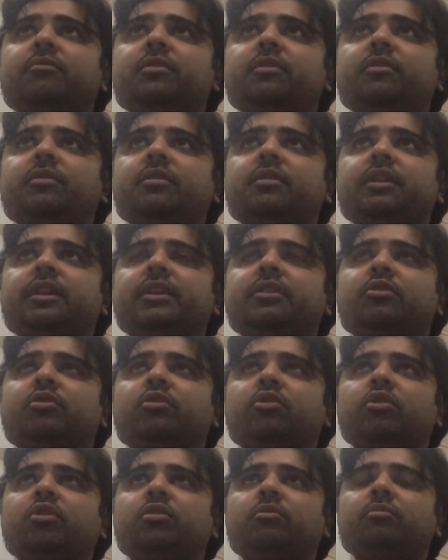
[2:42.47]

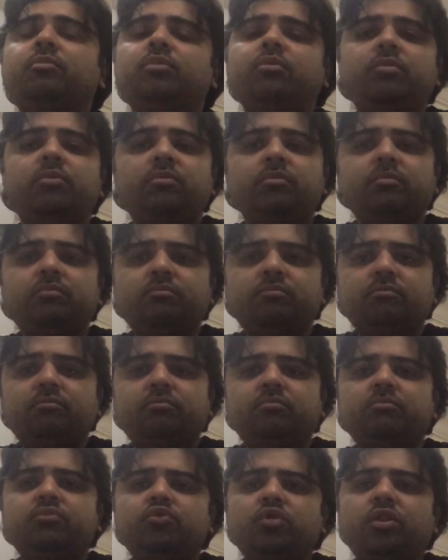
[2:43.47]
Later on,
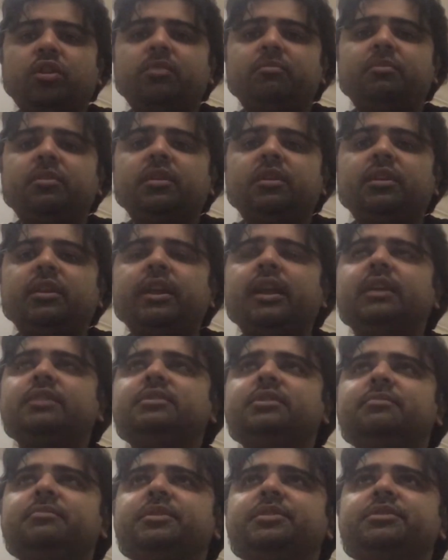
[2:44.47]
John Byrne had
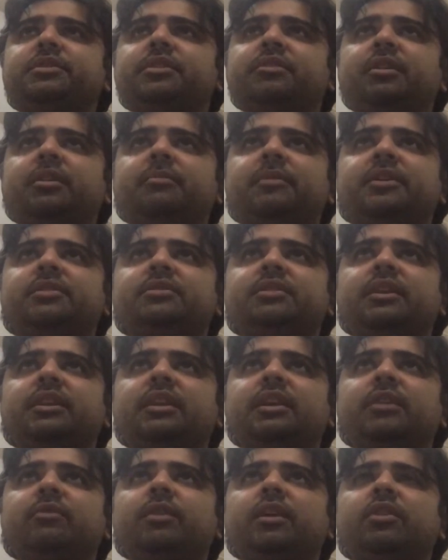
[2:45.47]
some disagreements and
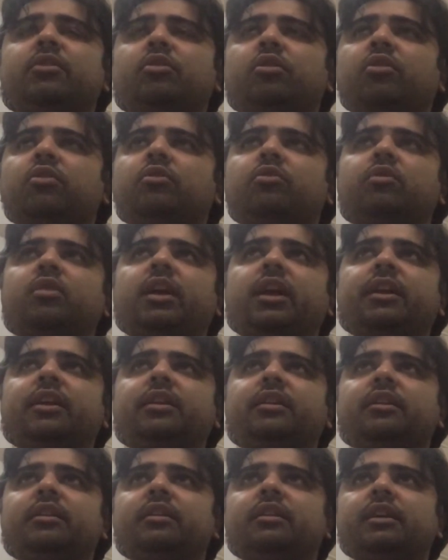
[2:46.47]
he went on to
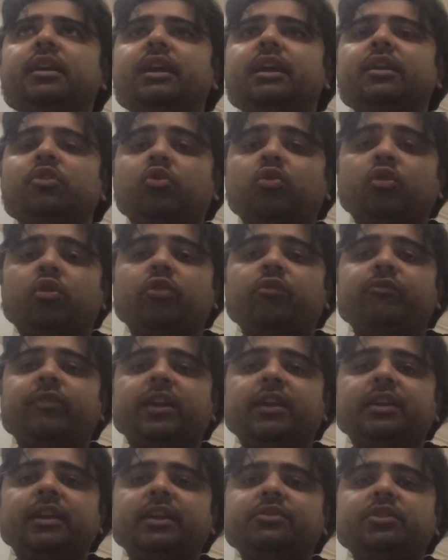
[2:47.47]
write and draw
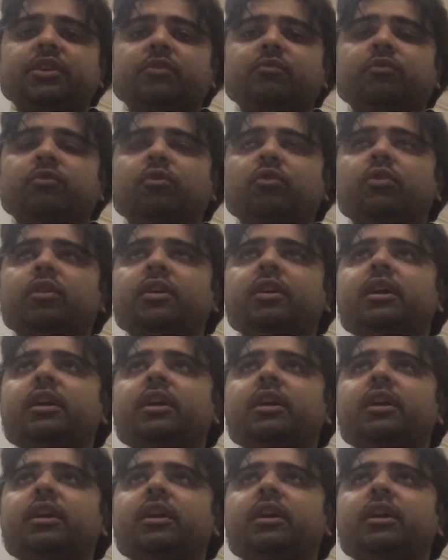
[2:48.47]
Fantastic Four.